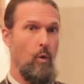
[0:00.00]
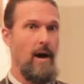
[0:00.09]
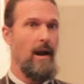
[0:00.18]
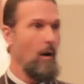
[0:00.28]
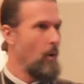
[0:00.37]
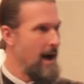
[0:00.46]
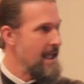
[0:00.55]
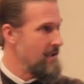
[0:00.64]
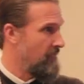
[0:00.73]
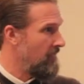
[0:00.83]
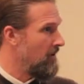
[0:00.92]
What a
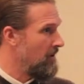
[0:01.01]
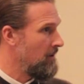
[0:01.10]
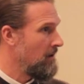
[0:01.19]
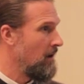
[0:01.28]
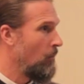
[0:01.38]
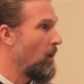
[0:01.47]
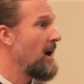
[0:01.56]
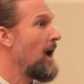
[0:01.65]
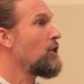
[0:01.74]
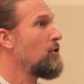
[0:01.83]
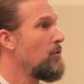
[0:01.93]
wife!
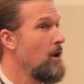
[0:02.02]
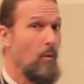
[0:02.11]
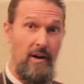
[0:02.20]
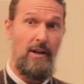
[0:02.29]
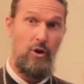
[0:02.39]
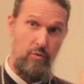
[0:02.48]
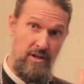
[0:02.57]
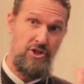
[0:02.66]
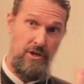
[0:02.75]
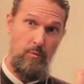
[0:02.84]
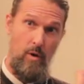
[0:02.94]
What a
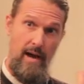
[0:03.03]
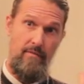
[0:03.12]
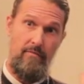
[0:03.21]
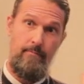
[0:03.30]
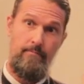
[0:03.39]
Christian wife!